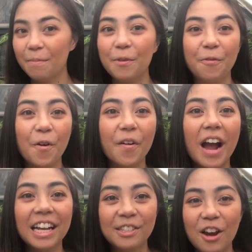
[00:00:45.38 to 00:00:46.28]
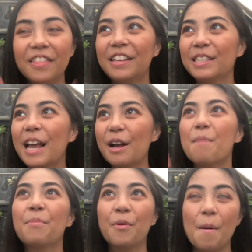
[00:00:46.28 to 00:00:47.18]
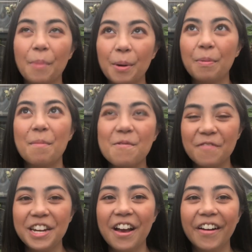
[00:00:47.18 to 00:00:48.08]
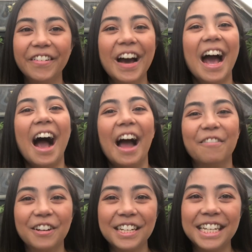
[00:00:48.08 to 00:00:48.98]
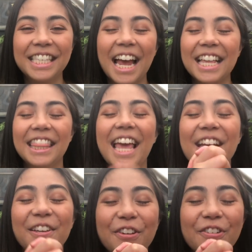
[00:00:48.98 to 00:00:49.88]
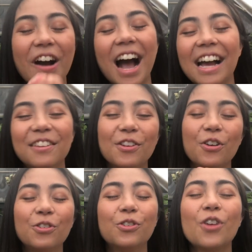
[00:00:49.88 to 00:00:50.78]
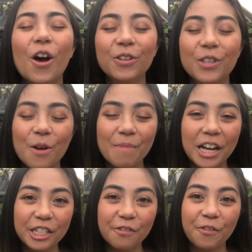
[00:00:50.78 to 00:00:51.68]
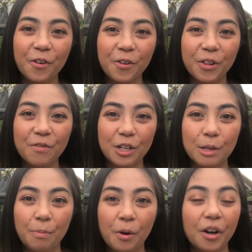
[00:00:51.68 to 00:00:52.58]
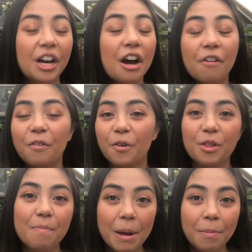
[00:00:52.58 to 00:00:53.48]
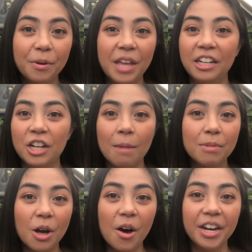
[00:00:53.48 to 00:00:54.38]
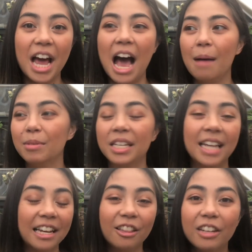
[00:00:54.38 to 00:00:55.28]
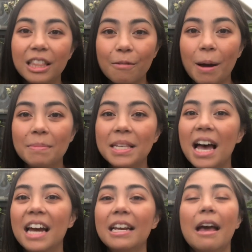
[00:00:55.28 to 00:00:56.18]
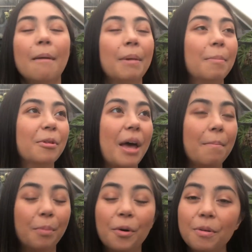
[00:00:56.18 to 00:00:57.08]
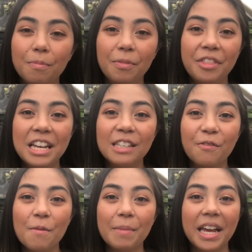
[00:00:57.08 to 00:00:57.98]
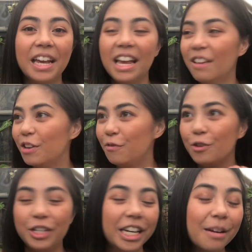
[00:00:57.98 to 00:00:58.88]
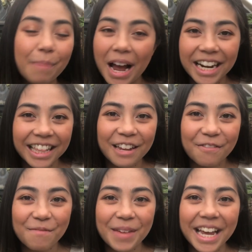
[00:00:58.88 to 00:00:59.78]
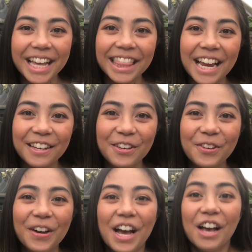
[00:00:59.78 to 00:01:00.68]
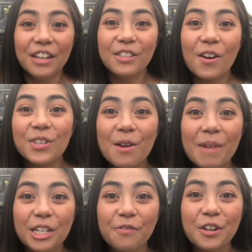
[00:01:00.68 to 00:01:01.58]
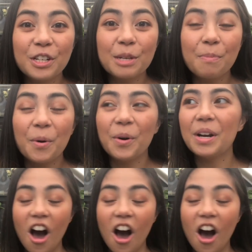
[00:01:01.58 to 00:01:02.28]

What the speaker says: Before I start this proper video, I wanted to say thank you guys so much for all of your support, for all the people that jumped on to take a look at the website, people that bought things from me. Even if you didn't buy anything from me, thank you so much for your support.